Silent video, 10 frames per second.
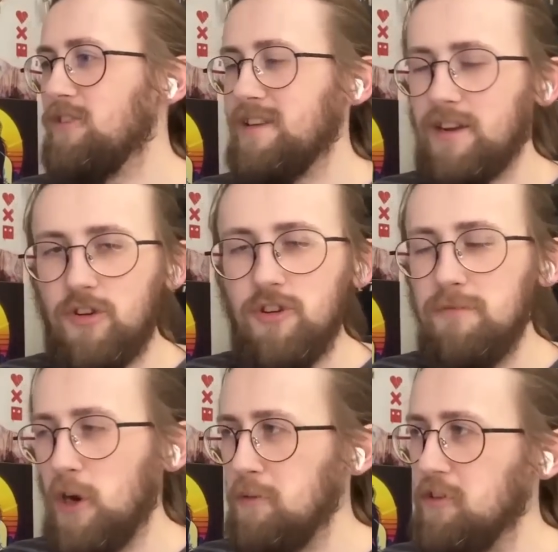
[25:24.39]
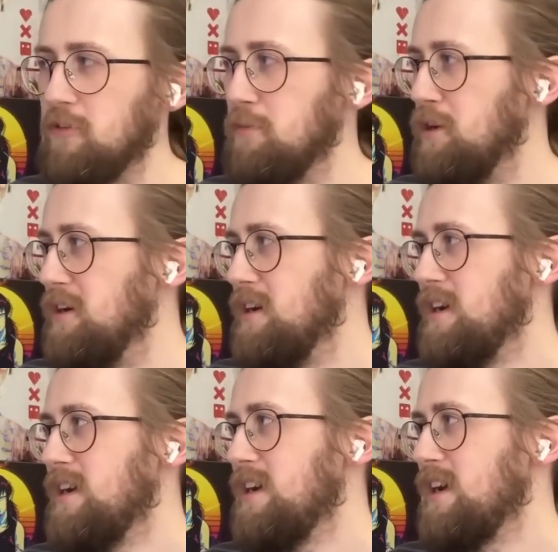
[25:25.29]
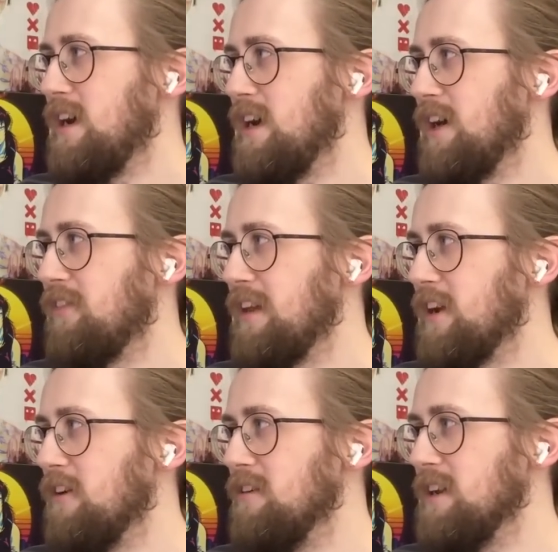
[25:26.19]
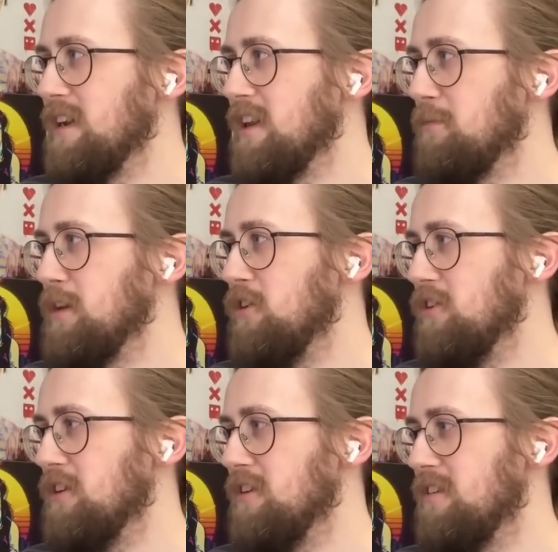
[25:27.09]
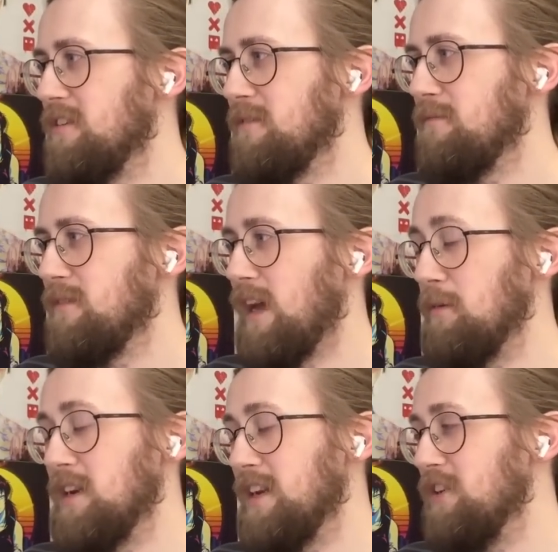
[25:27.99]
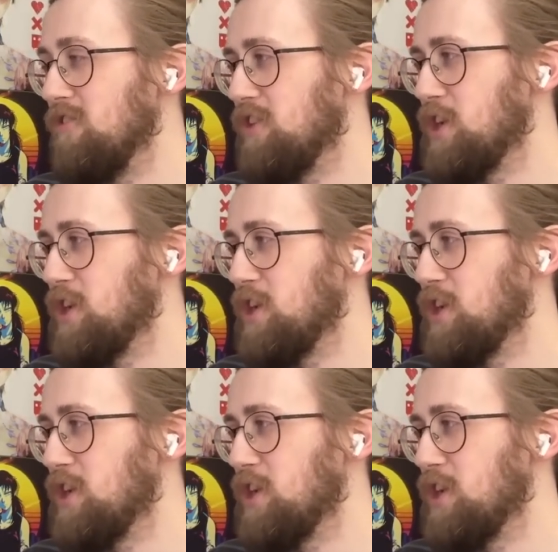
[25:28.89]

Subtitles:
He's had good moments, but I think her and Dean need to be done. And, I mean, she did just